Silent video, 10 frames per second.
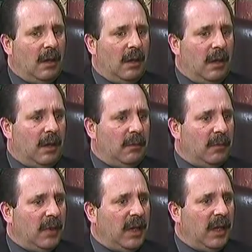
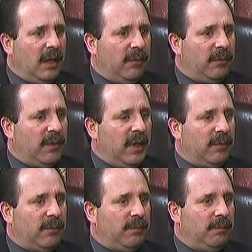
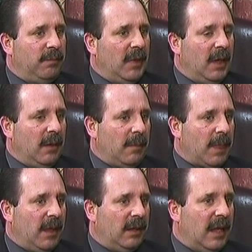If a